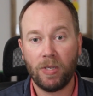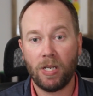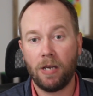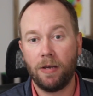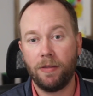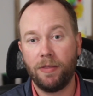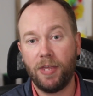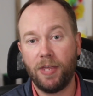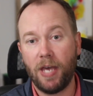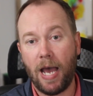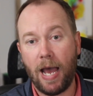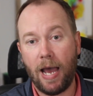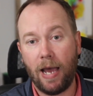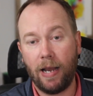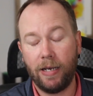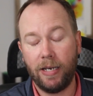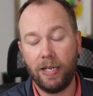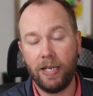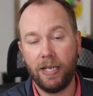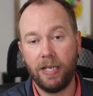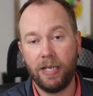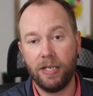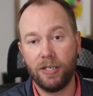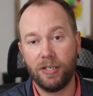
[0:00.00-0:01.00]
that
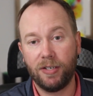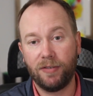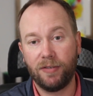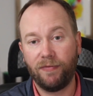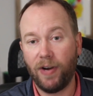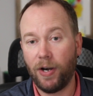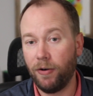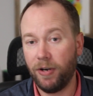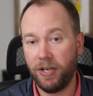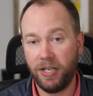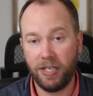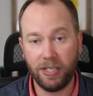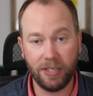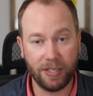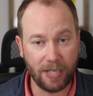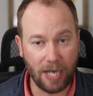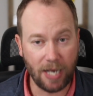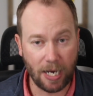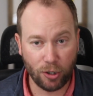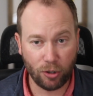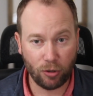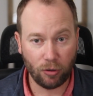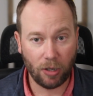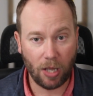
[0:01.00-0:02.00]
is very
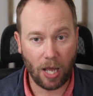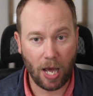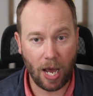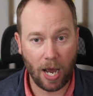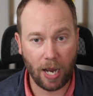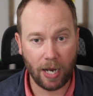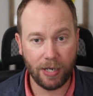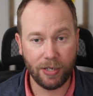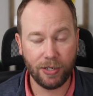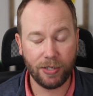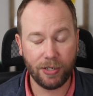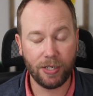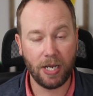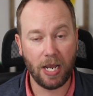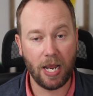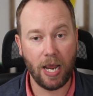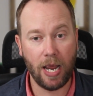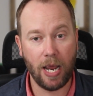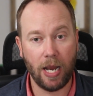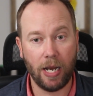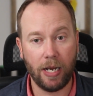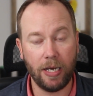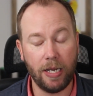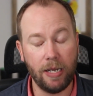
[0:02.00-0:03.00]
decentralized,
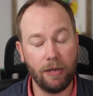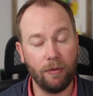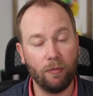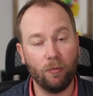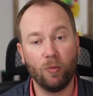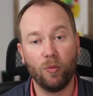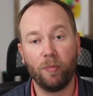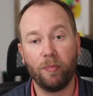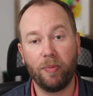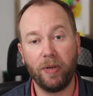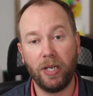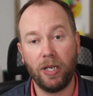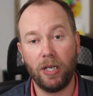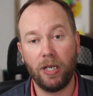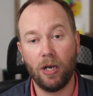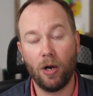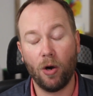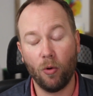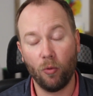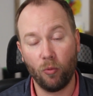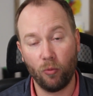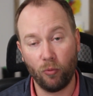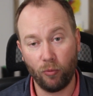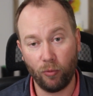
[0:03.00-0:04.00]
and it will be
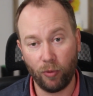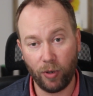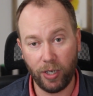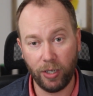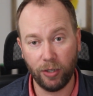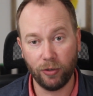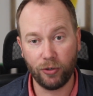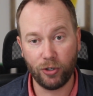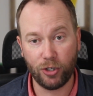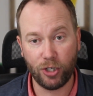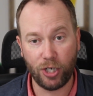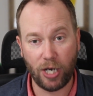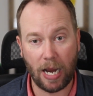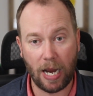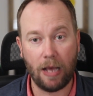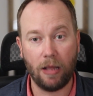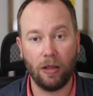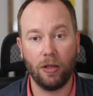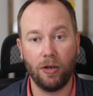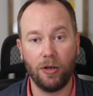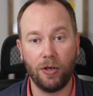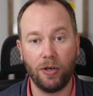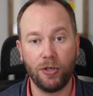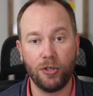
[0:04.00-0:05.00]
a real
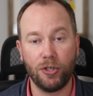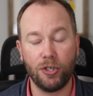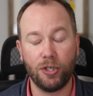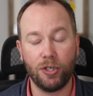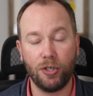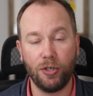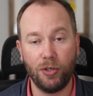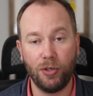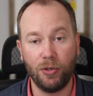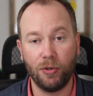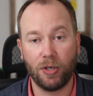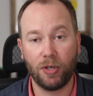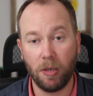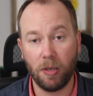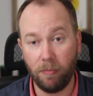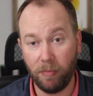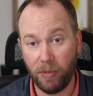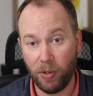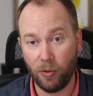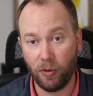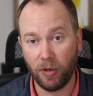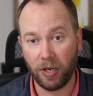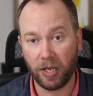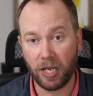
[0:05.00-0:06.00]
challenge to
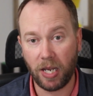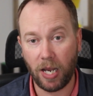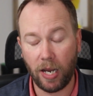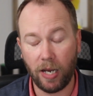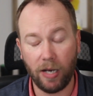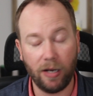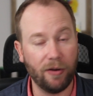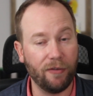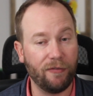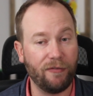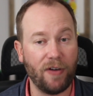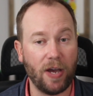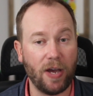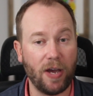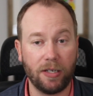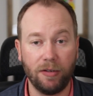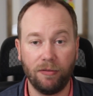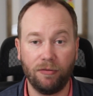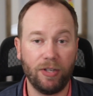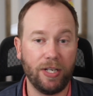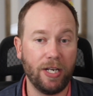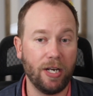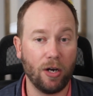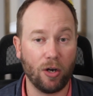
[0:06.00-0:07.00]
communicate
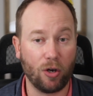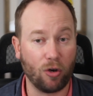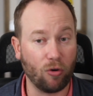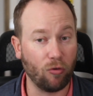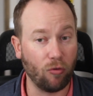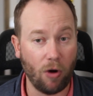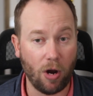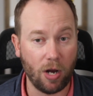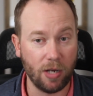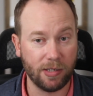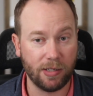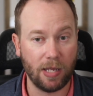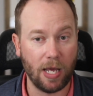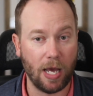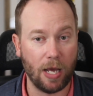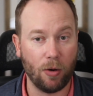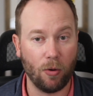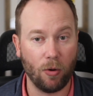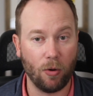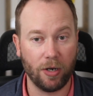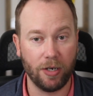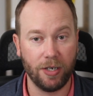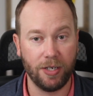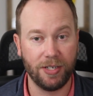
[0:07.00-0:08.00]
effectively across that
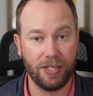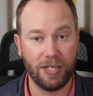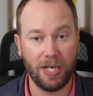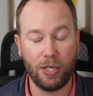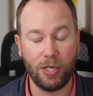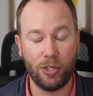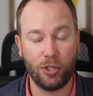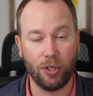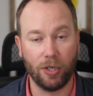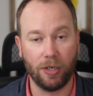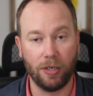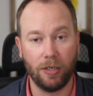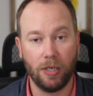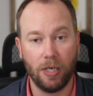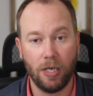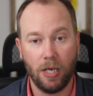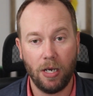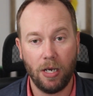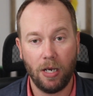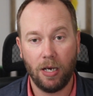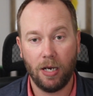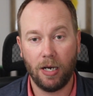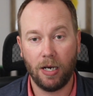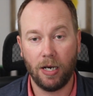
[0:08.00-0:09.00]
organization.
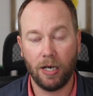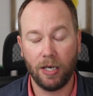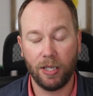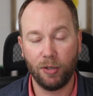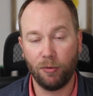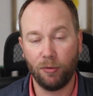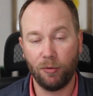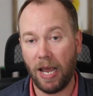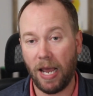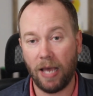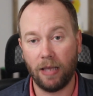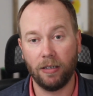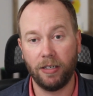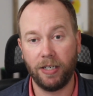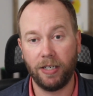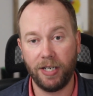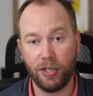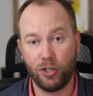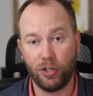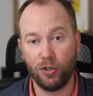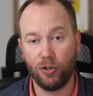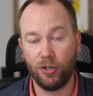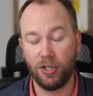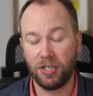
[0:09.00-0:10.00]
The reality
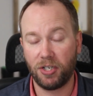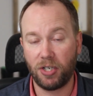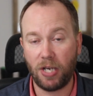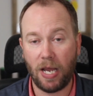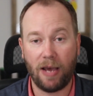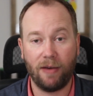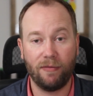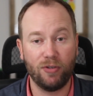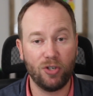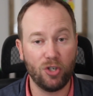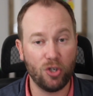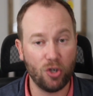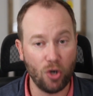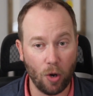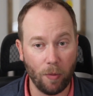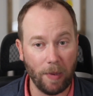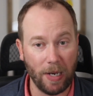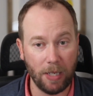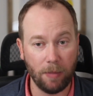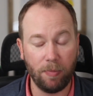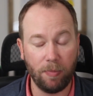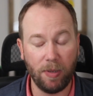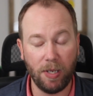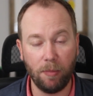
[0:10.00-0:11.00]
is you just have so
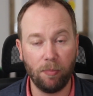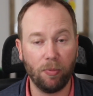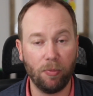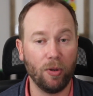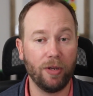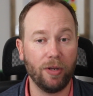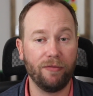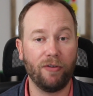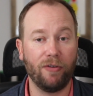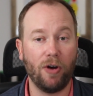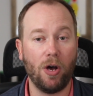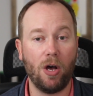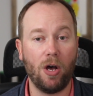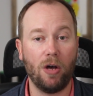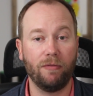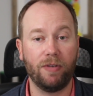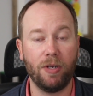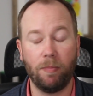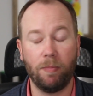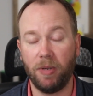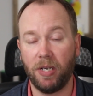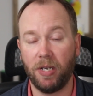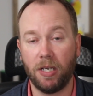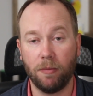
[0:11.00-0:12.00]
many people involved,
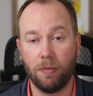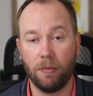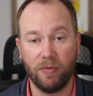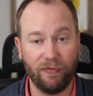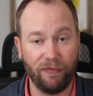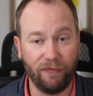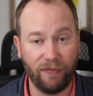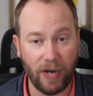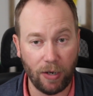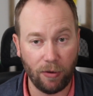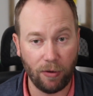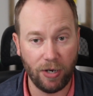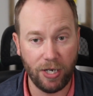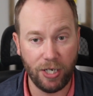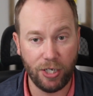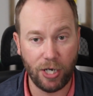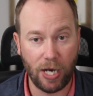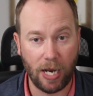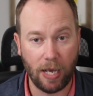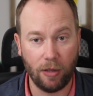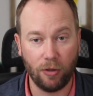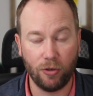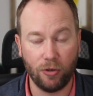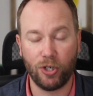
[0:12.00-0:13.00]
it becomes very
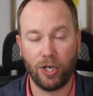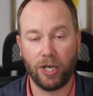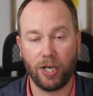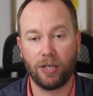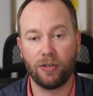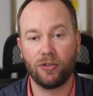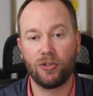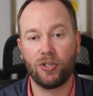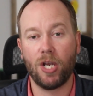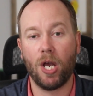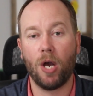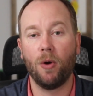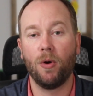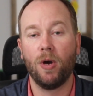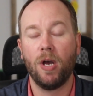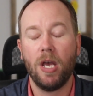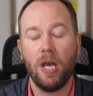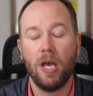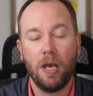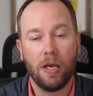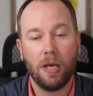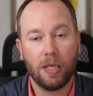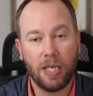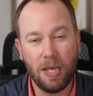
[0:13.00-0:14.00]
challenging. So
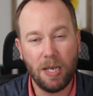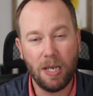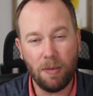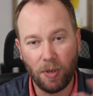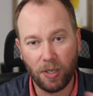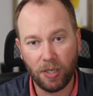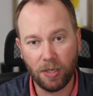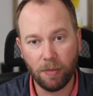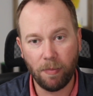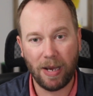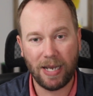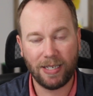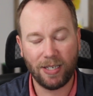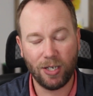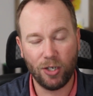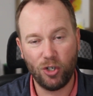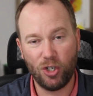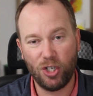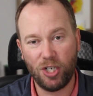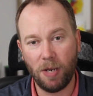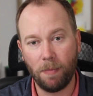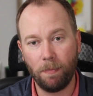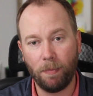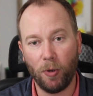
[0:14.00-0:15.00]
keeping the
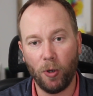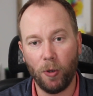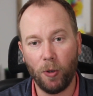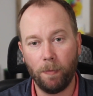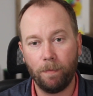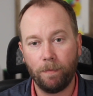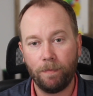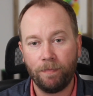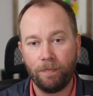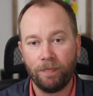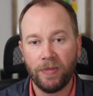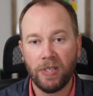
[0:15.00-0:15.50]
message simple,